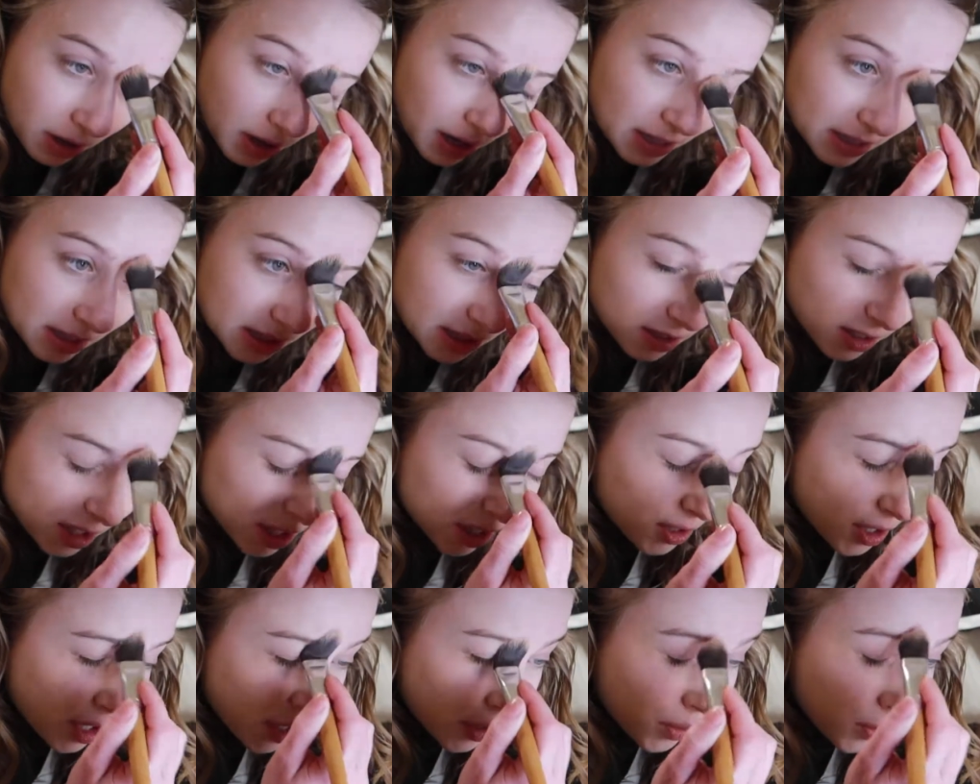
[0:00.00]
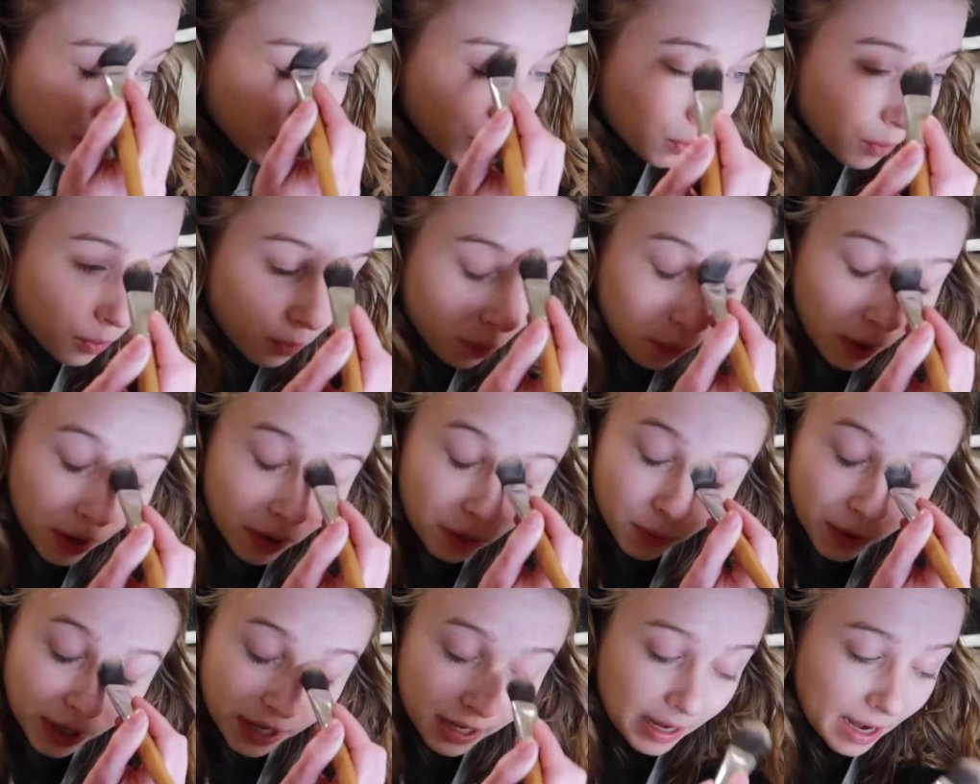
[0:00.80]
I still don't know
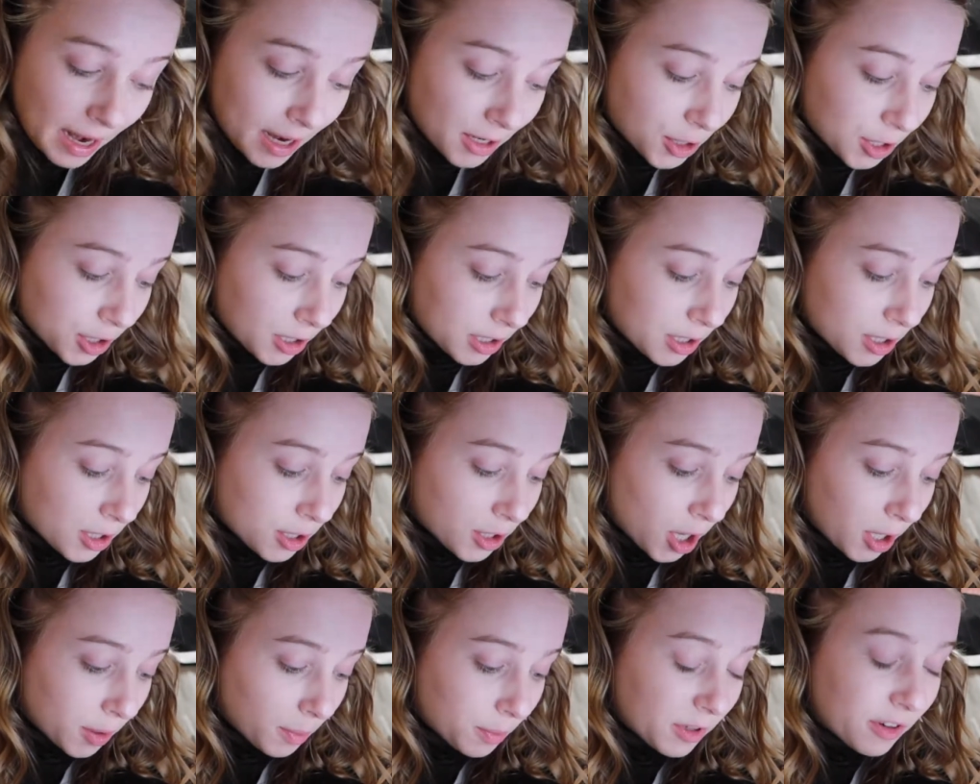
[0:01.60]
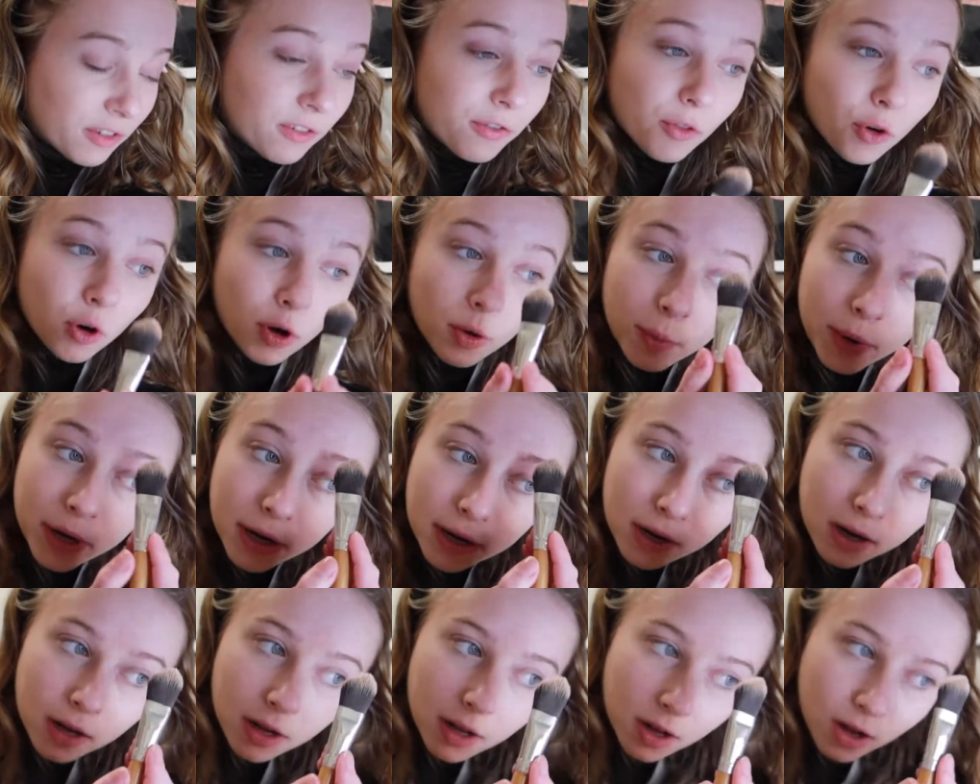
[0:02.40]
when we can actually start
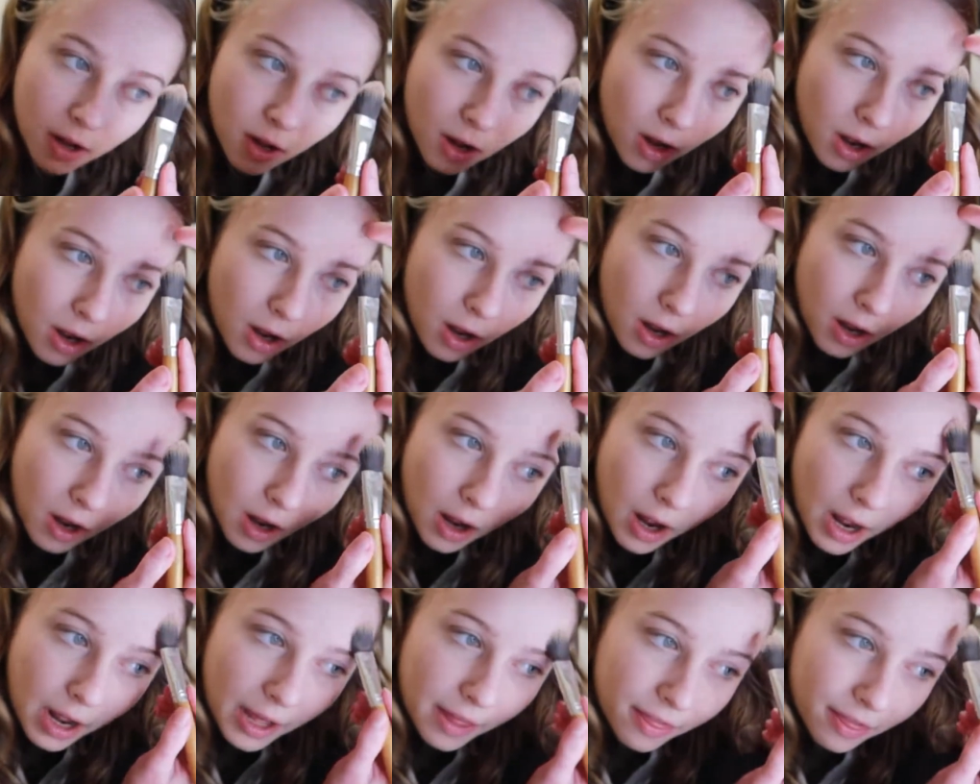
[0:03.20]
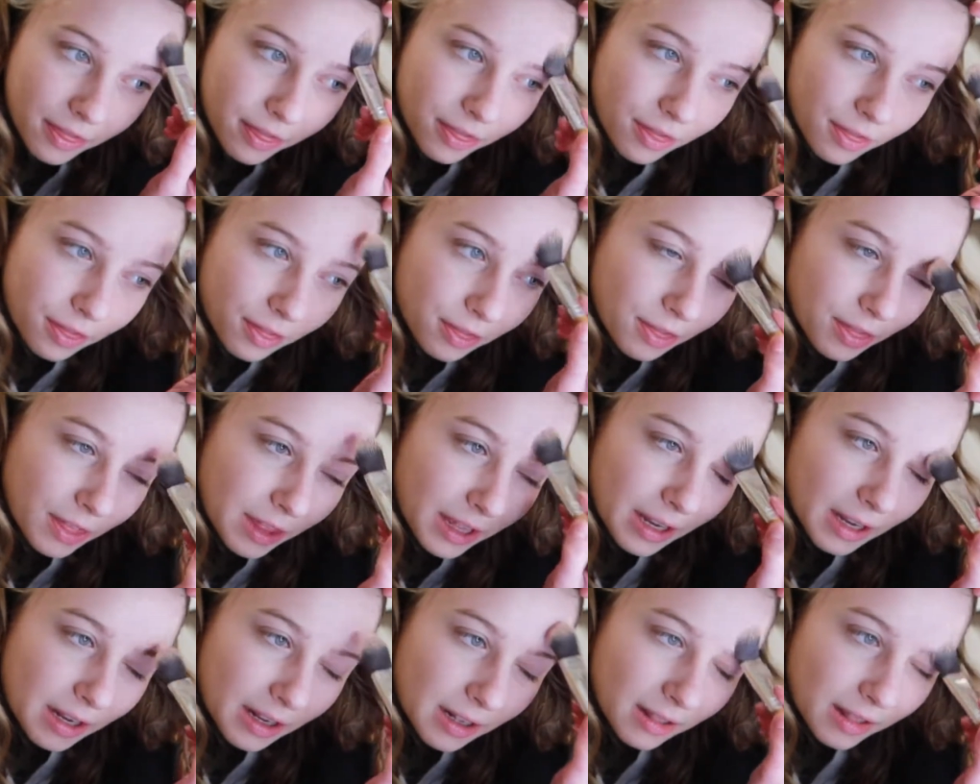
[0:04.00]
performing. I
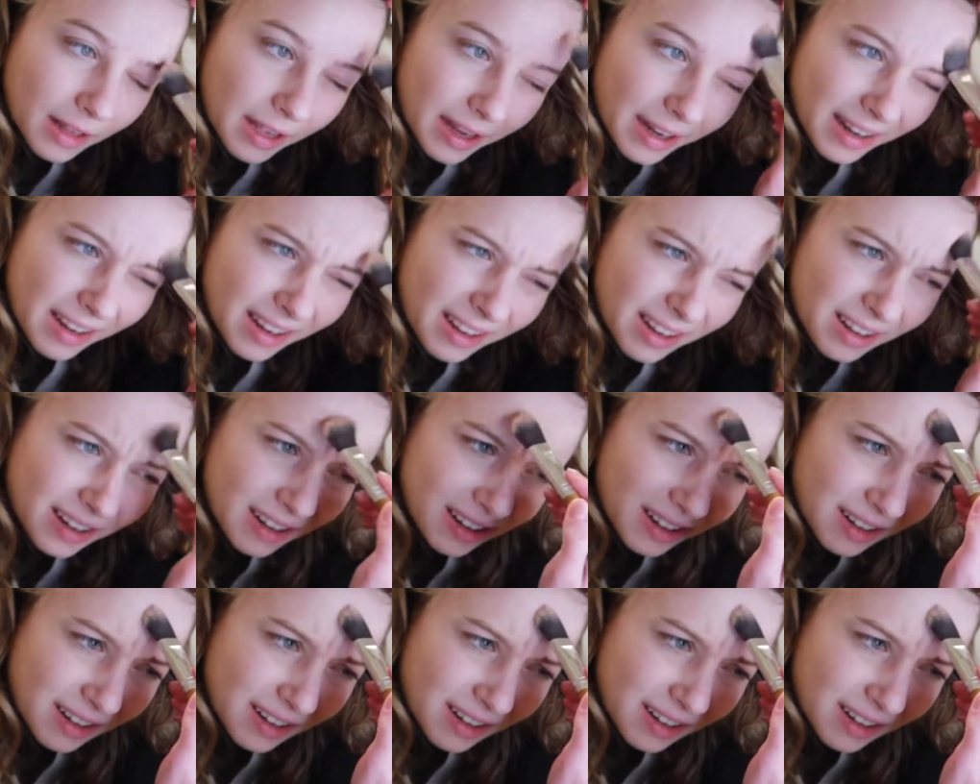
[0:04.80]
think like